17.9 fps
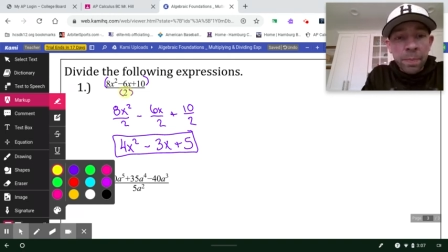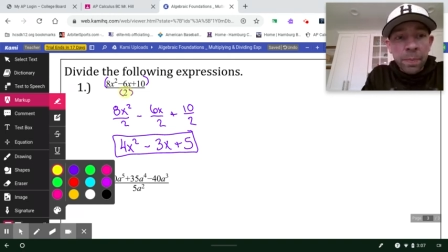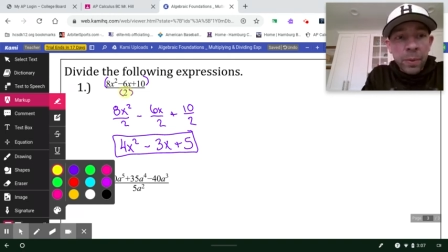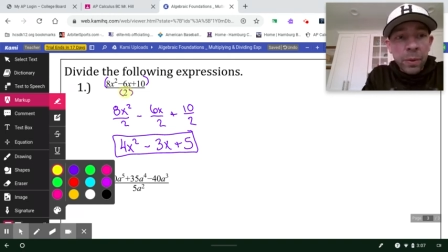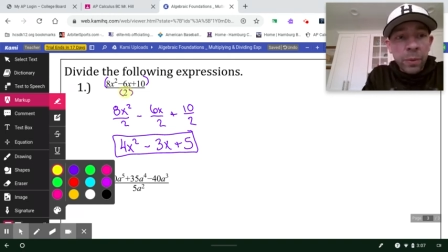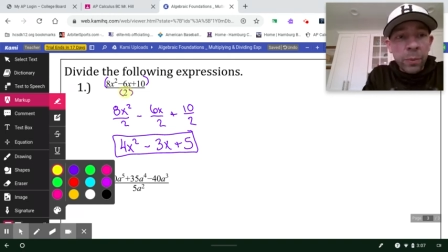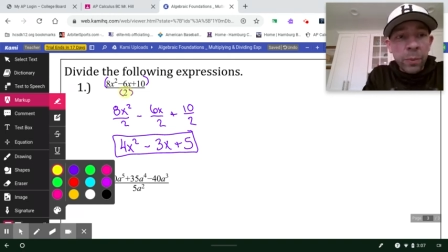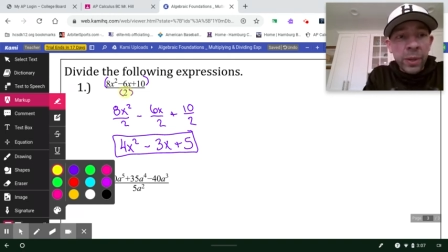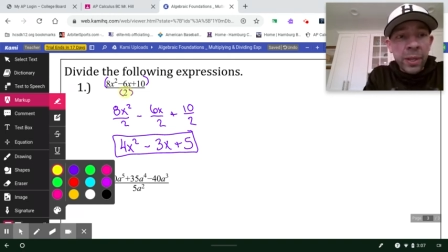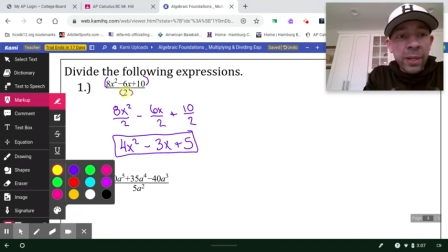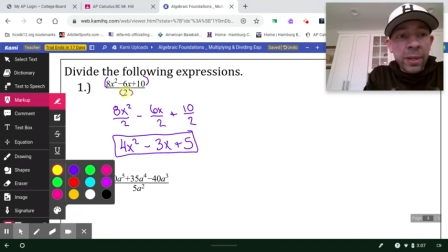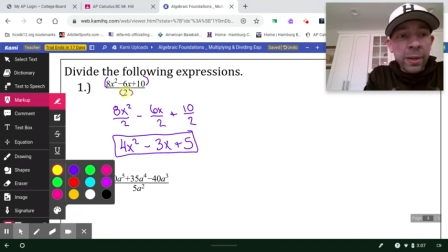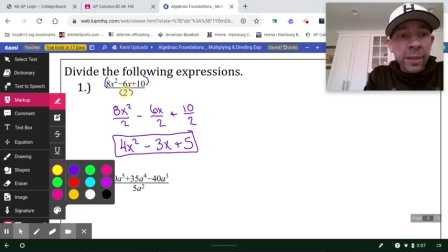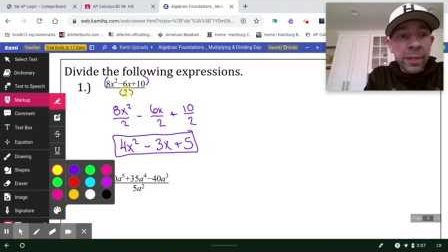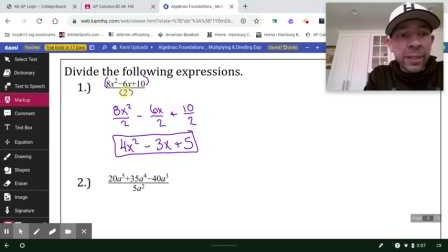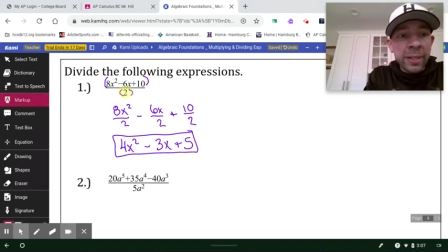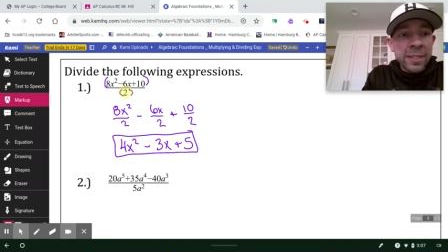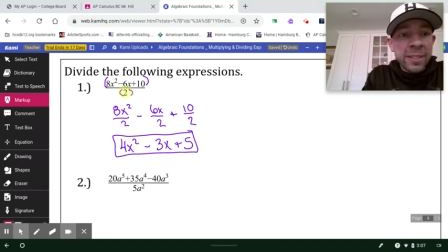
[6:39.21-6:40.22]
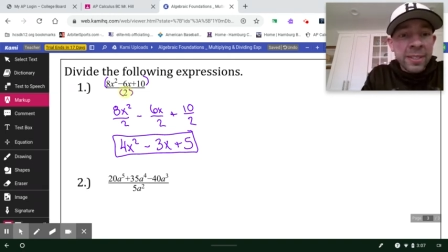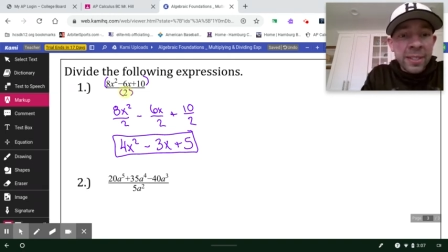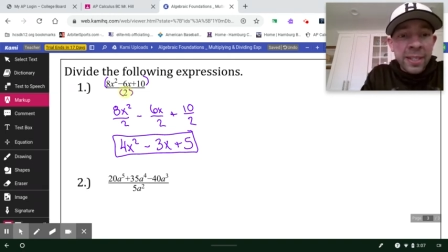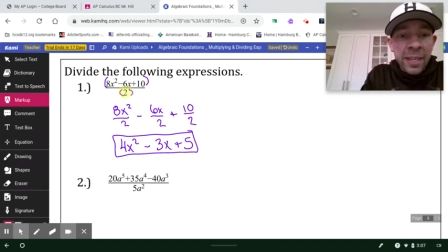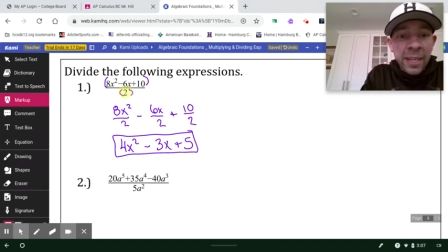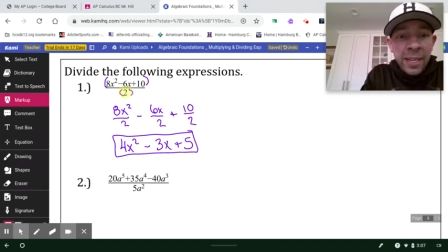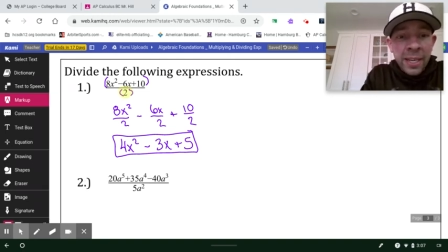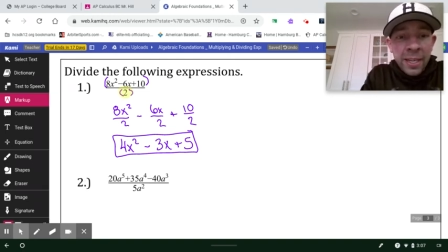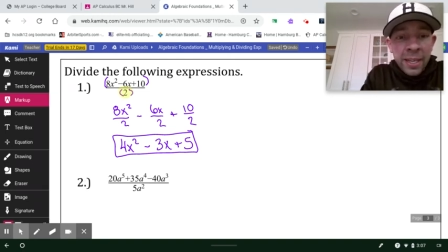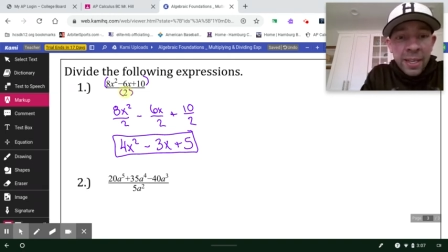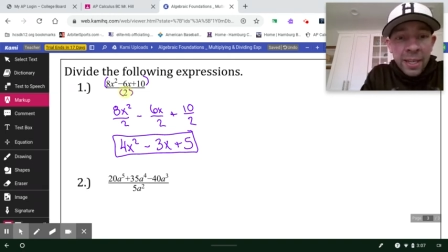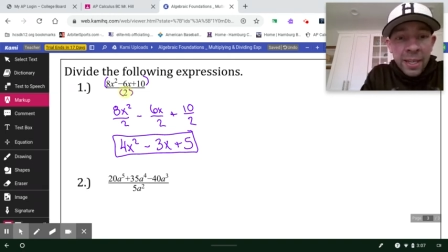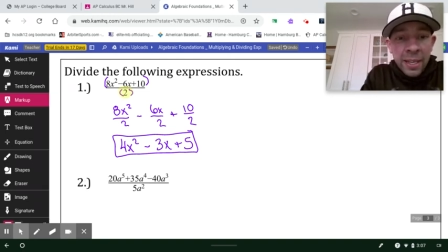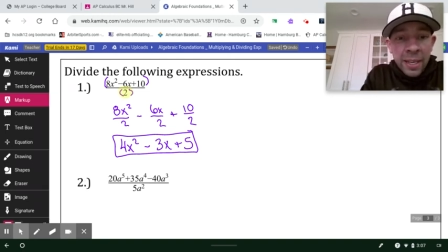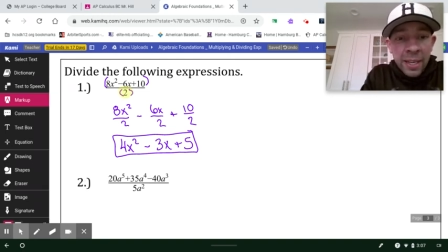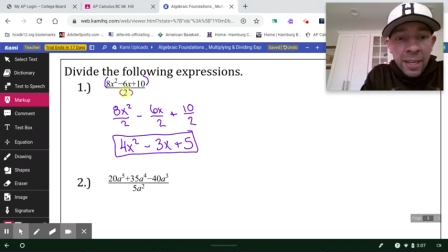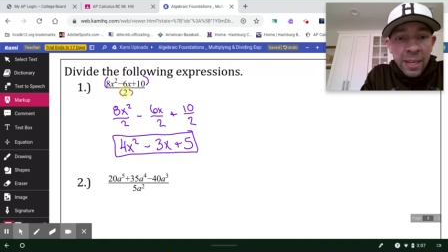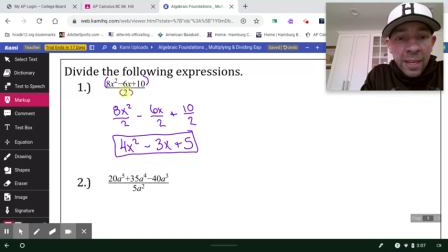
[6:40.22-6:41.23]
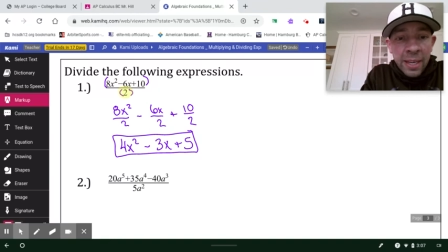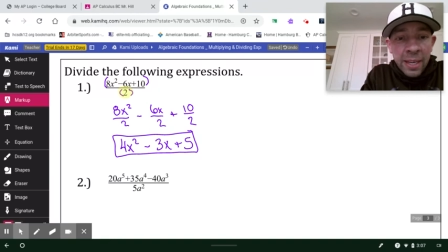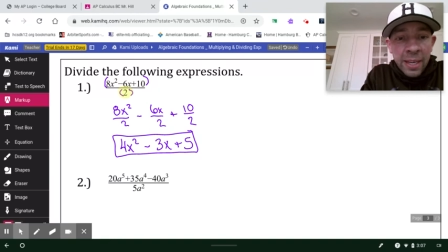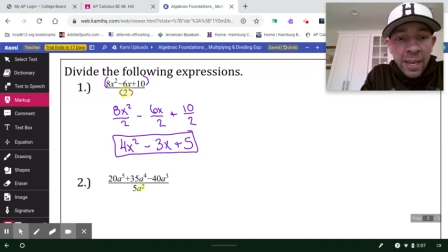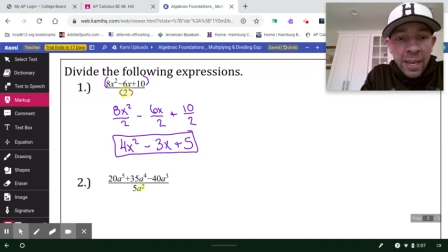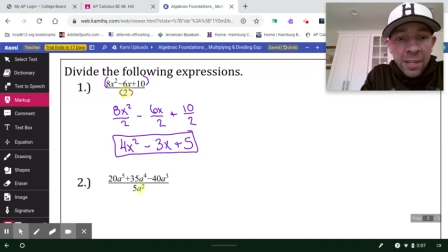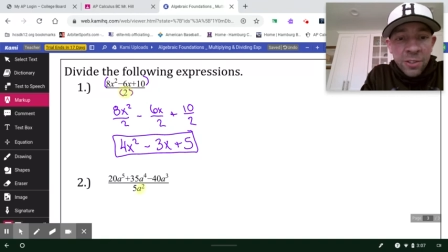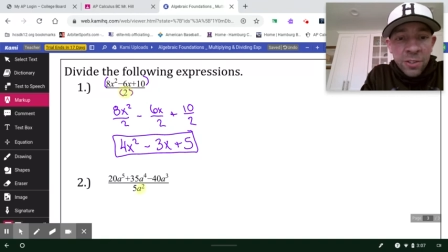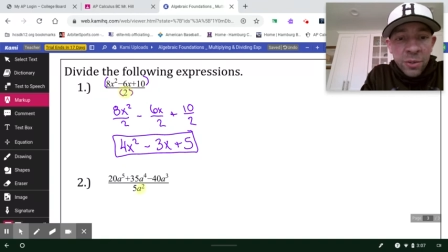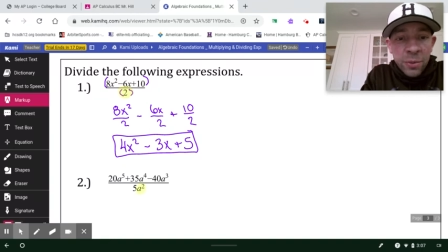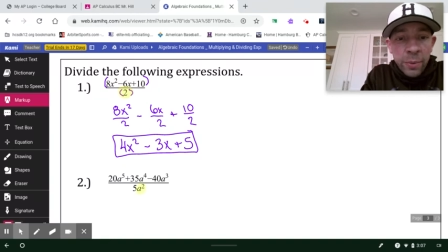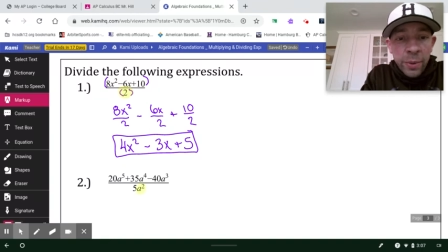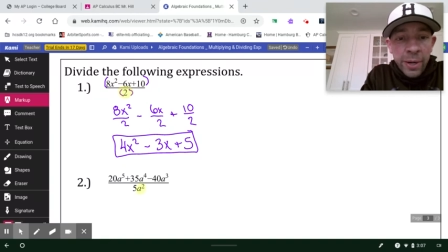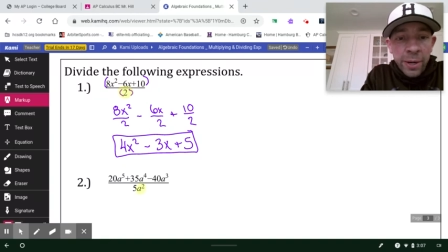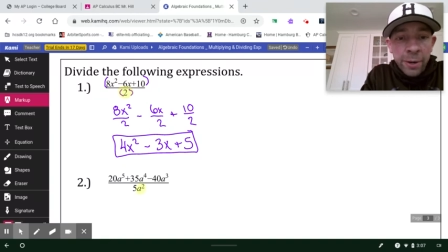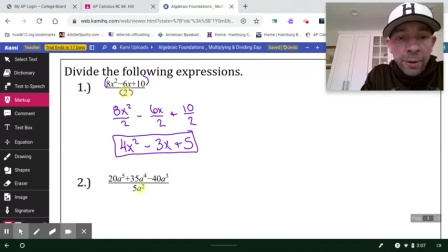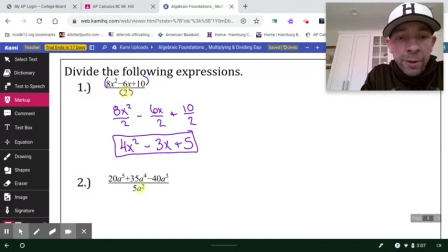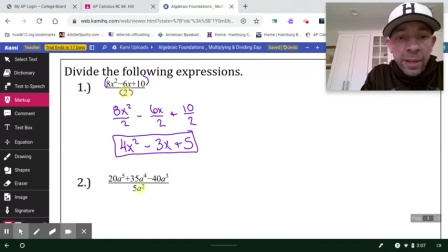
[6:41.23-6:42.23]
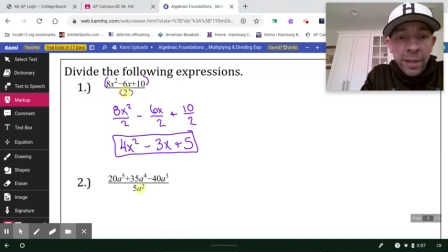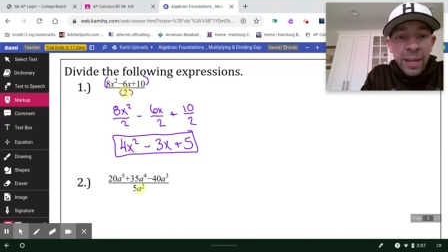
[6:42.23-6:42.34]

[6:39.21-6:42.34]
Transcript: we are going to see an a squared